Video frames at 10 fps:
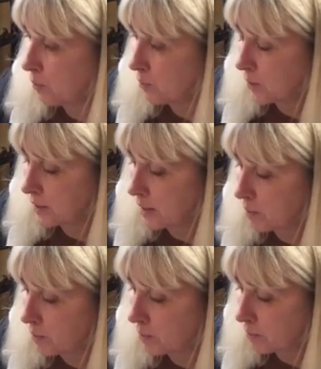once
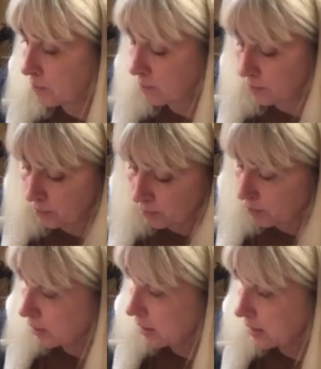I
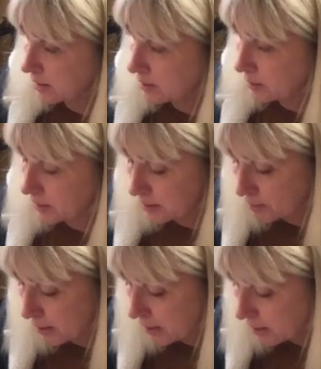bring this up to
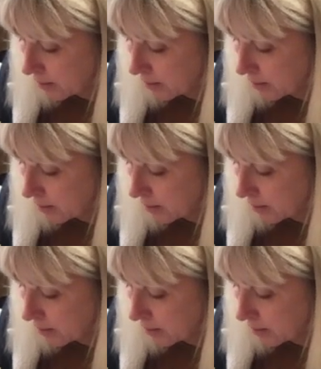speed.